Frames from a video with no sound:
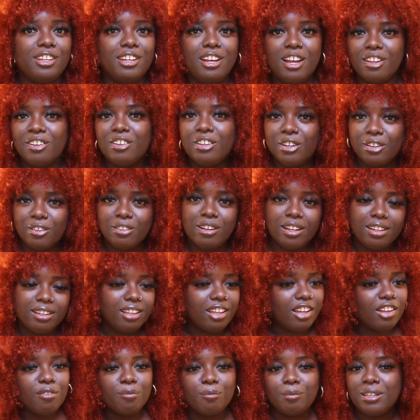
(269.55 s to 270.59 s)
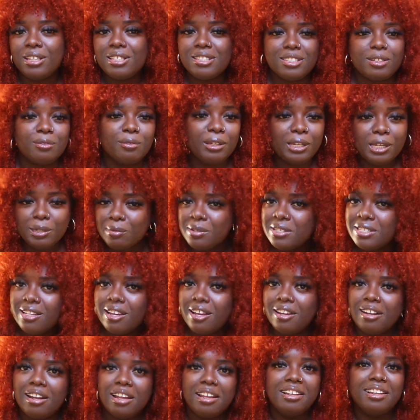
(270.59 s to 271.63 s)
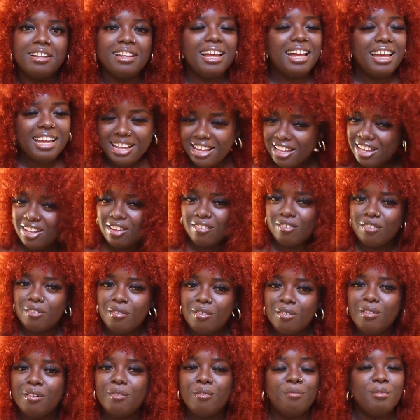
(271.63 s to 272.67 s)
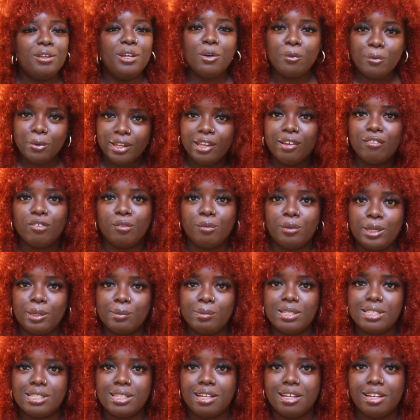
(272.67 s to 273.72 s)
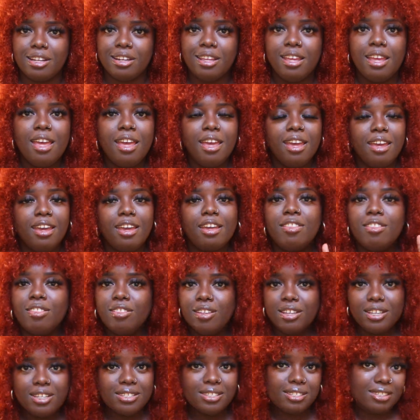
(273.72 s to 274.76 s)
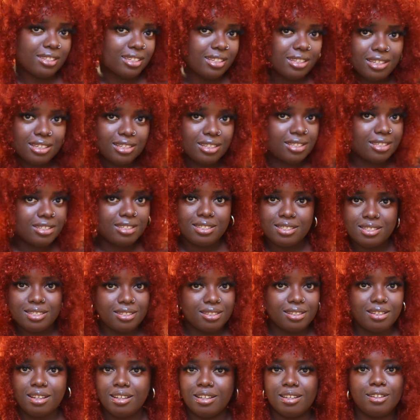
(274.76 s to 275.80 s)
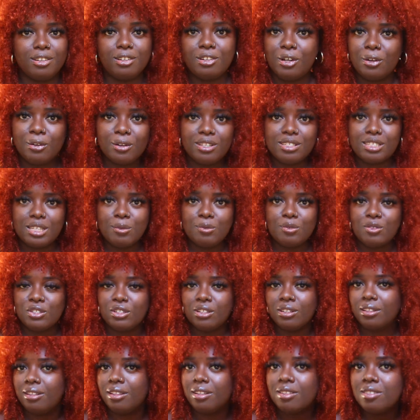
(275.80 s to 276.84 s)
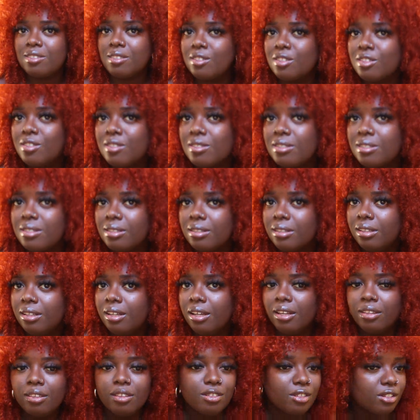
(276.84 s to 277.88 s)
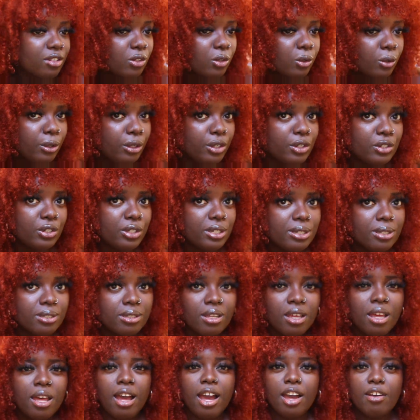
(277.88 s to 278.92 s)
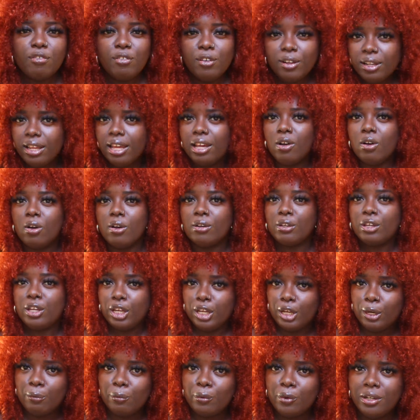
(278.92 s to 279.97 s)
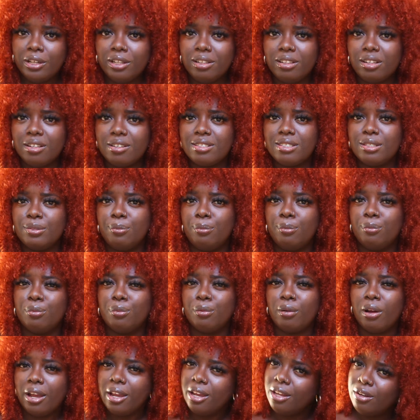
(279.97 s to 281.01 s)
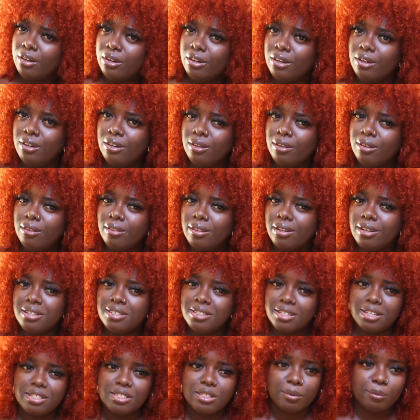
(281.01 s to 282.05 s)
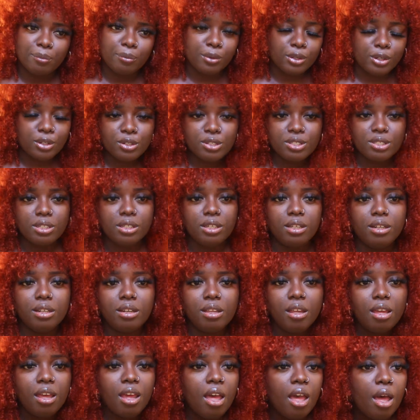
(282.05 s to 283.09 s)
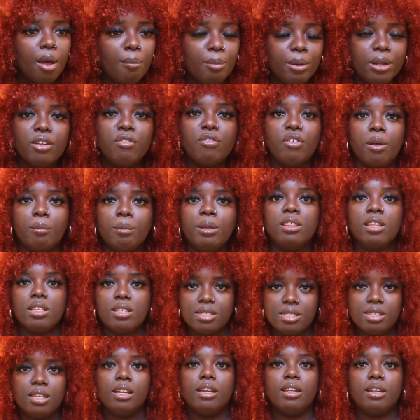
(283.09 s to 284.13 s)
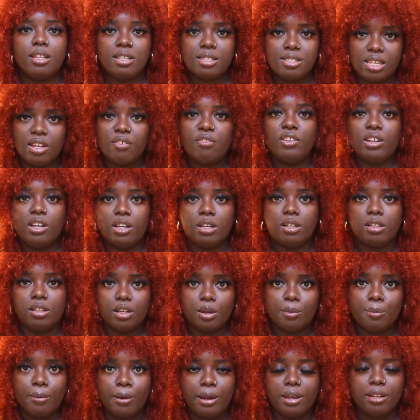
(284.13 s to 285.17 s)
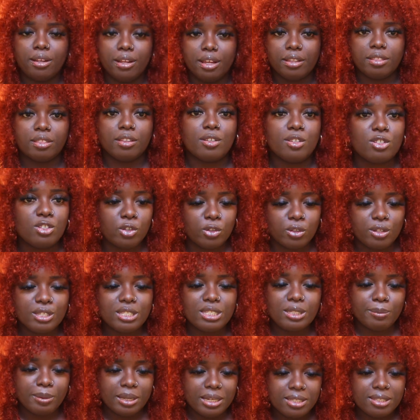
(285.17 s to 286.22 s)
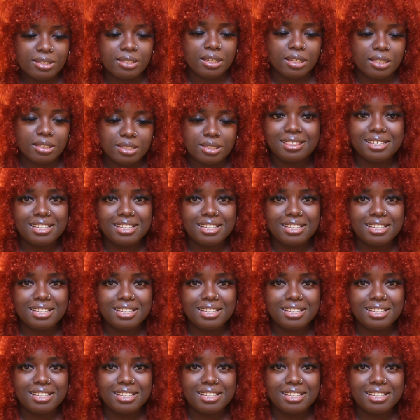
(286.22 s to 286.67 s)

Y'all know that I love me some Amazon. I love me a wig from Amazon. And this is no exception. This is, this is gorgeous. I feel like on camera, it looks brighter than it does in person, but if I'm in the sun, it's definitely gonna look bright like this, so this makes sense.